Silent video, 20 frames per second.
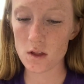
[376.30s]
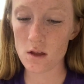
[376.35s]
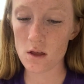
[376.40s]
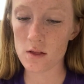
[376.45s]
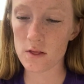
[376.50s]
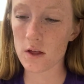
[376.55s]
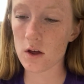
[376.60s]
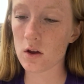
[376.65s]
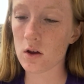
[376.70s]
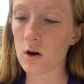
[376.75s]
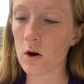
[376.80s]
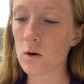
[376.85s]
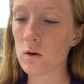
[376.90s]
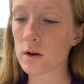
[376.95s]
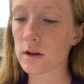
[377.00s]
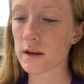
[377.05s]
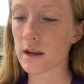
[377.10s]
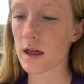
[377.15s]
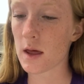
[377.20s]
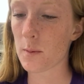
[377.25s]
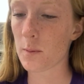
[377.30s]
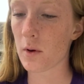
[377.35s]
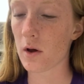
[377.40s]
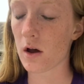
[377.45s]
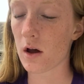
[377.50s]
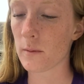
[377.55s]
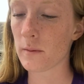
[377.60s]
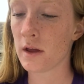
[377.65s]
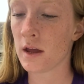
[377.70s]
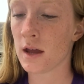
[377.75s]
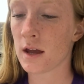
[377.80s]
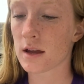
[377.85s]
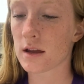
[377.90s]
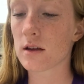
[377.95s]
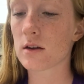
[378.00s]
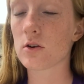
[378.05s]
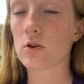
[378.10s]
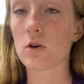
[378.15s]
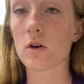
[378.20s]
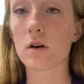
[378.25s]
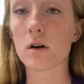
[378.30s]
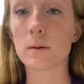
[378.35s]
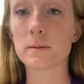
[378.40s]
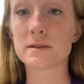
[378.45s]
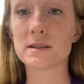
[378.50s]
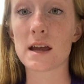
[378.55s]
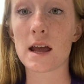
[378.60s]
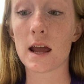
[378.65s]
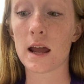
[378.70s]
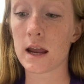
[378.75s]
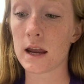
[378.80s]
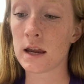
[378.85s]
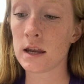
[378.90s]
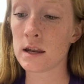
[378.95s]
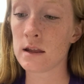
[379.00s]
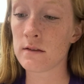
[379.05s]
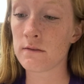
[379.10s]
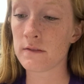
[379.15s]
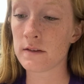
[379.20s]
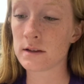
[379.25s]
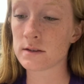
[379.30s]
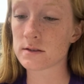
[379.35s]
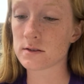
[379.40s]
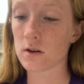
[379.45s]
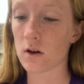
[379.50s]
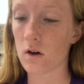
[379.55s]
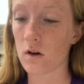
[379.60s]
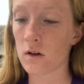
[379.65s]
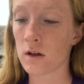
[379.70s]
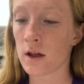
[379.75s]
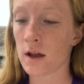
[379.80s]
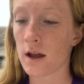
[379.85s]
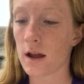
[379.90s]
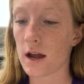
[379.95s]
The coconut palm can grow up to 80 feet tall,